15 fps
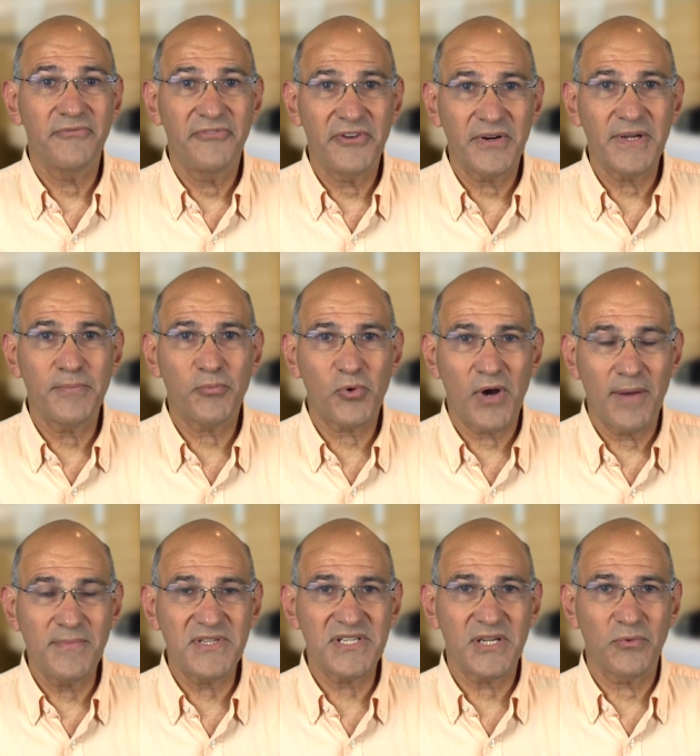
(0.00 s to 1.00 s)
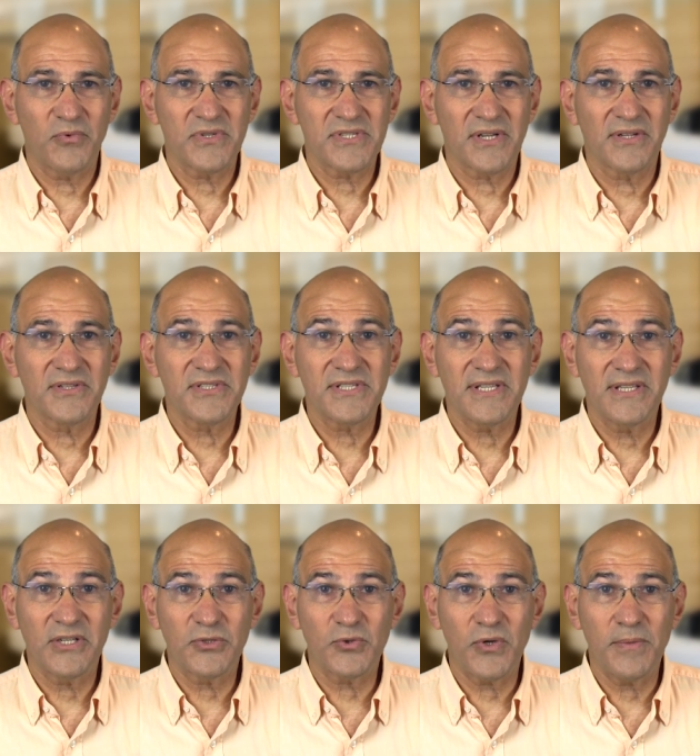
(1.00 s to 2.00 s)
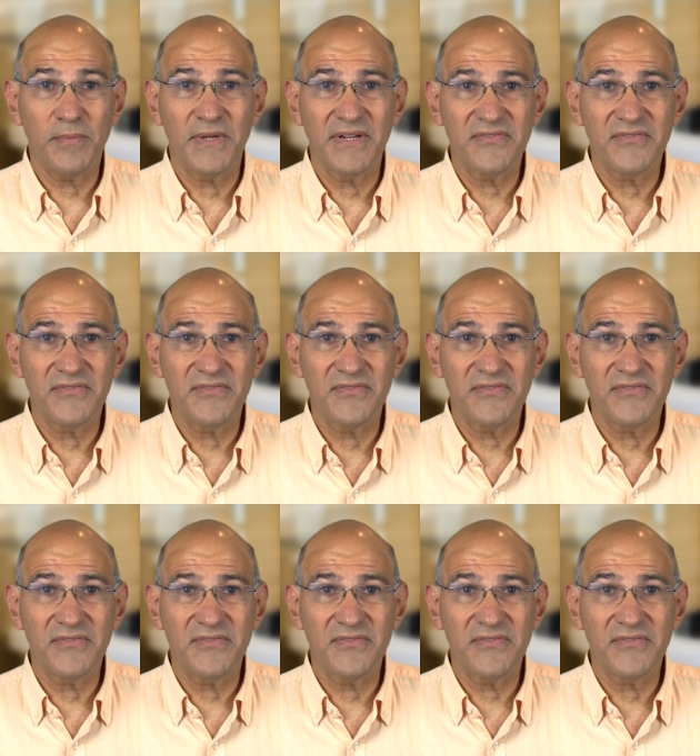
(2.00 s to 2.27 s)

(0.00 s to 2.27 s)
very promising results in the treatment